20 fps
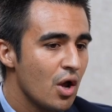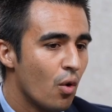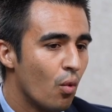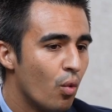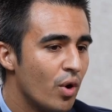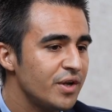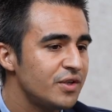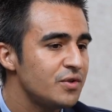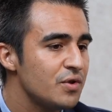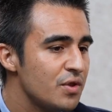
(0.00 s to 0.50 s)

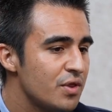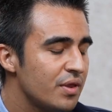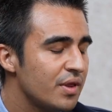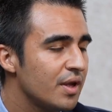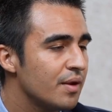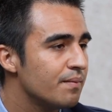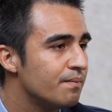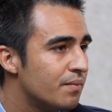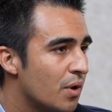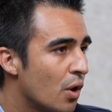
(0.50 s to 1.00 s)
what do you
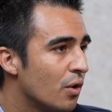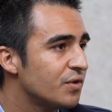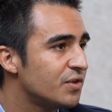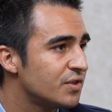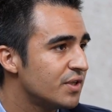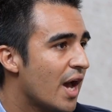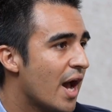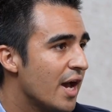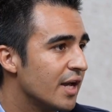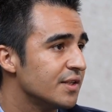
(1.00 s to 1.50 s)
think both
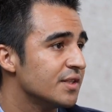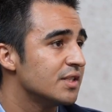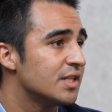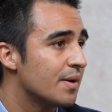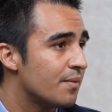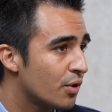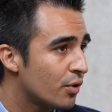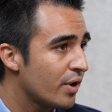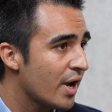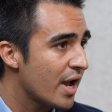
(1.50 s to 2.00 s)
sides, a
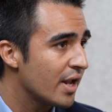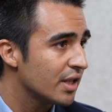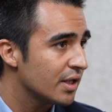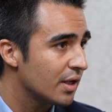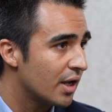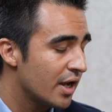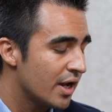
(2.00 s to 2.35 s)
Democrat